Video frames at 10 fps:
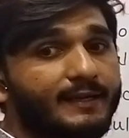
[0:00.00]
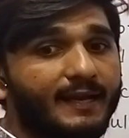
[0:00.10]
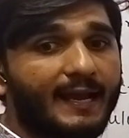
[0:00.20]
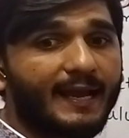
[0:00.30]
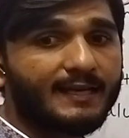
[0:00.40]

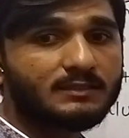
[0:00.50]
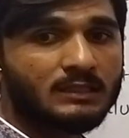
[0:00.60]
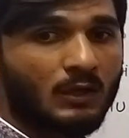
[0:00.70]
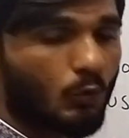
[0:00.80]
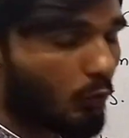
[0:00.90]
it as
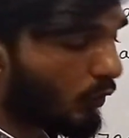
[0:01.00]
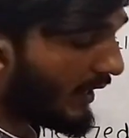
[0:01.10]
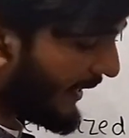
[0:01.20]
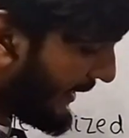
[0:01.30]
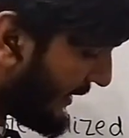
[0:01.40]

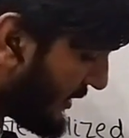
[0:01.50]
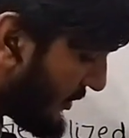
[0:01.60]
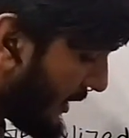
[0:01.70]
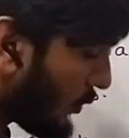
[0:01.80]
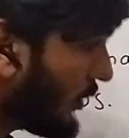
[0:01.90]
y is
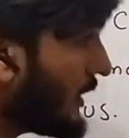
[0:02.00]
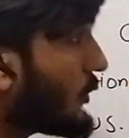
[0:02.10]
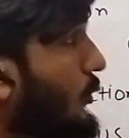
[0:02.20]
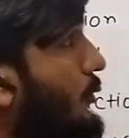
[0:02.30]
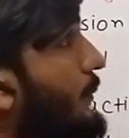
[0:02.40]
equal
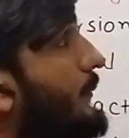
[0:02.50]
to